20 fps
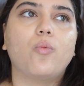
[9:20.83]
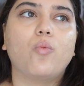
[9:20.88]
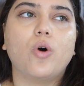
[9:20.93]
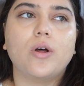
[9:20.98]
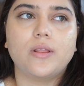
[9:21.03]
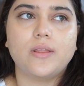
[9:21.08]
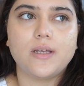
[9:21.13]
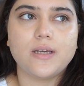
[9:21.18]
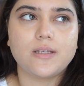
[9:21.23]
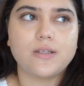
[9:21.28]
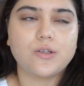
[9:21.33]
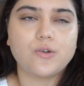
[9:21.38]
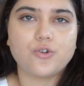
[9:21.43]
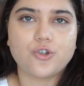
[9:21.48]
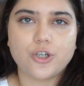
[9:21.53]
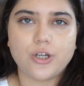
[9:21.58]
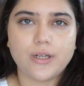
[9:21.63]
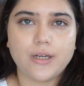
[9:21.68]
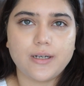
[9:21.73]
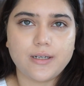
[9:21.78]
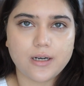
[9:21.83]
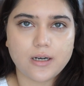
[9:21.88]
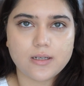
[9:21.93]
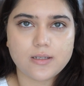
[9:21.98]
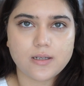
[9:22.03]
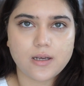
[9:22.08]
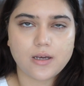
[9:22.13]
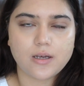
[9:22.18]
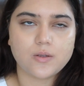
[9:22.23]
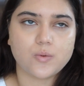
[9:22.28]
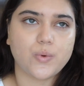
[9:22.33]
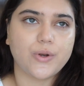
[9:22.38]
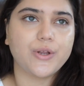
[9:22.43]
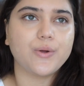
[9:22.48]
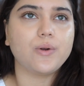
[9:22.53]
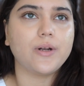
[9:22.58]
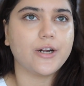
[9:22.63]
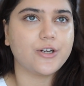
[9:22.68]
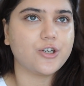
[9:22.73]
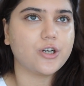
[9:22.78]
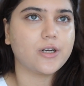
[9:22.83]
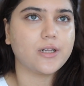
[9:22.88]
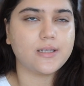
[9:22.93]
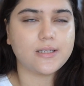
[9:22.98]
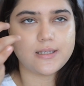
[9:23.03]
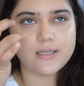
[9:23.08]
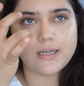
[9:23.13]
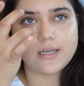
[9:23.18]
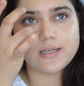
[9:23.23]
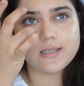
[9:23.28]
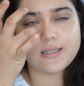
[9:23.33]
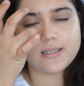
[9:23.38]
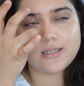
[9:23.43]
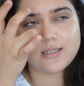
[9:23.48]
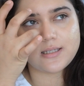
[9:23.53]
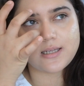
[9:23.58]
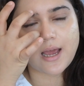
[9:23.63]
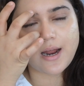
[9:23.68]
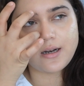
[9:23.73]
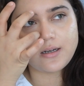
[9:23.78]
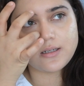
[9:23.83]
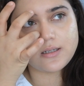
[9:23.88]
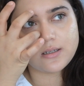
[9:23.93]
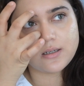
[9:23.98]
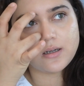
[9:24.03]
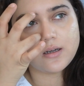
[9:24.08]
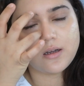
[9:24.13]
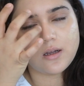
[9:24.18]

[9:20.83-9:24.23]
what this usually does is when you let your concealer set